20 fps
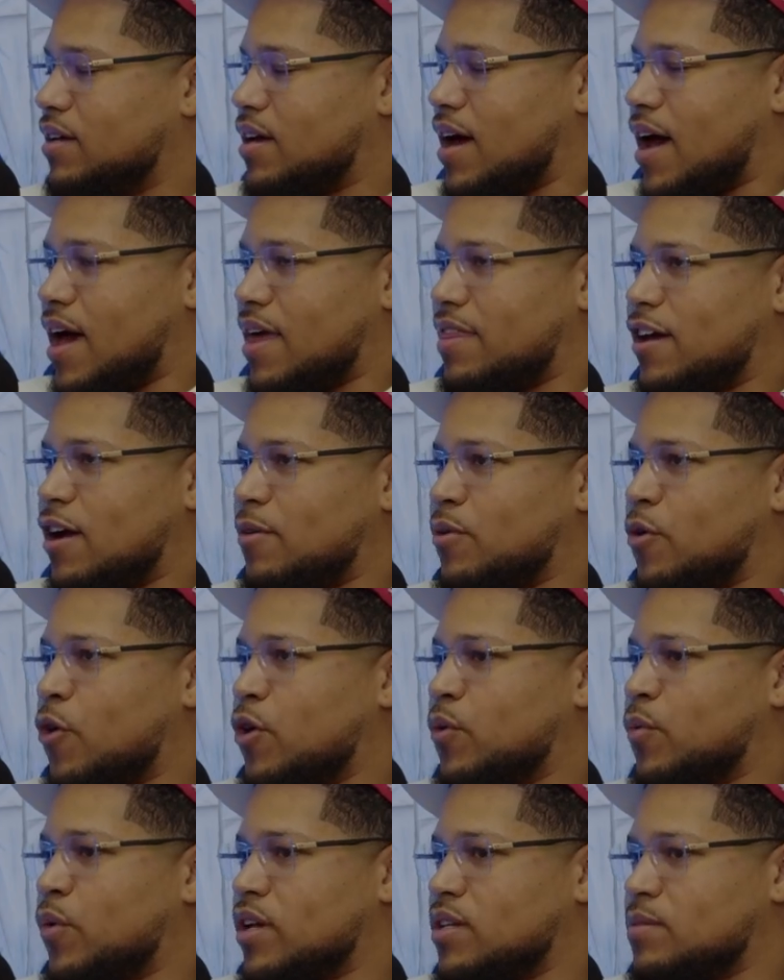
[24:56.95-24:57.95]
I think I'm the
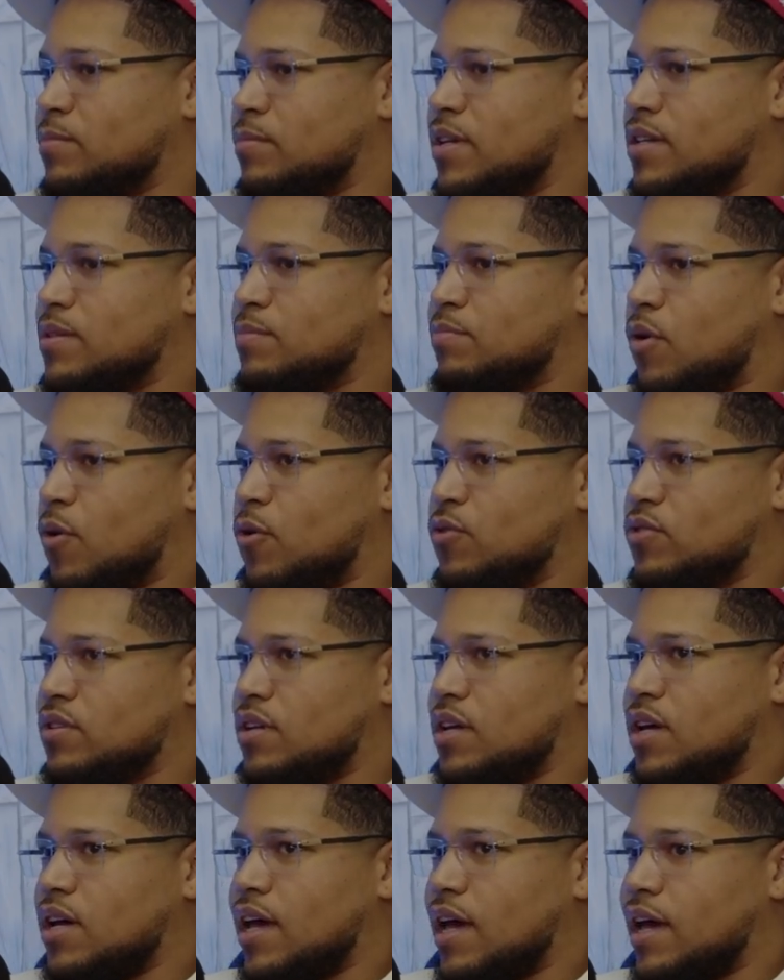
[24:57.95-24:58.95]
only one that's
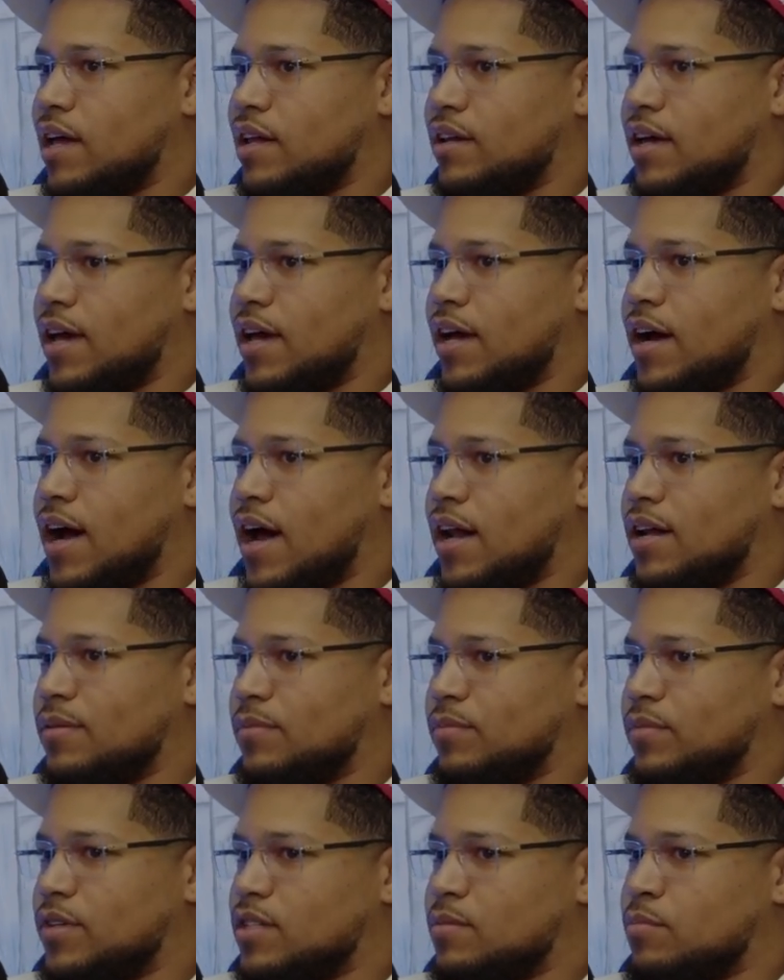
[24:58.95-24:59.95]
posting and kind
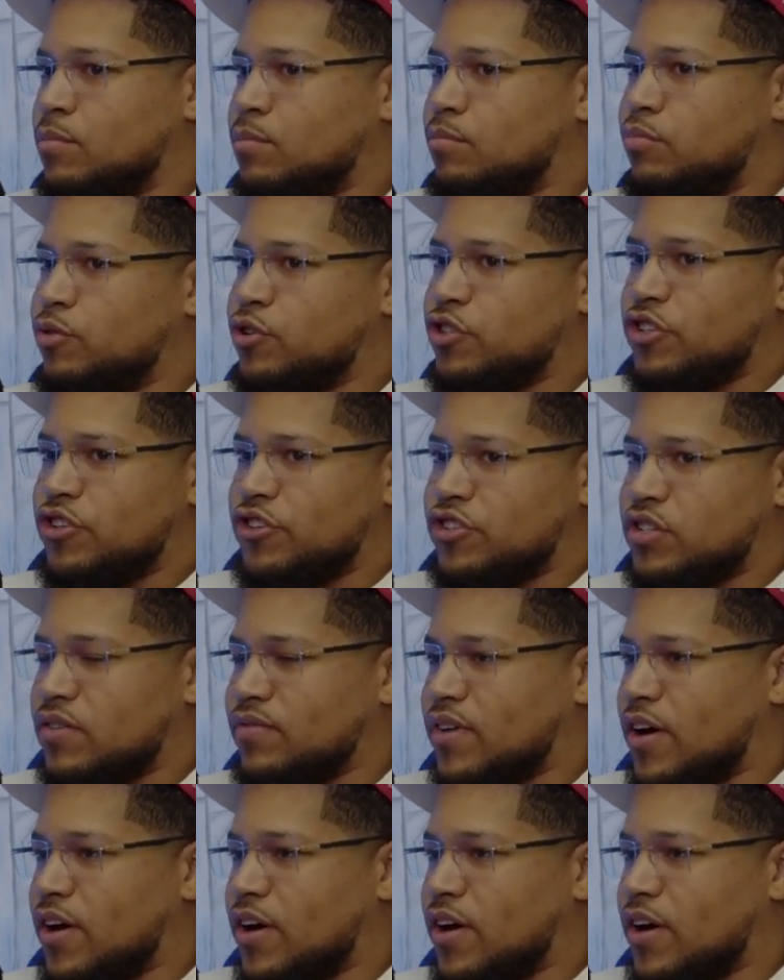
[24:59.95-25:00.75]
of just pushing herself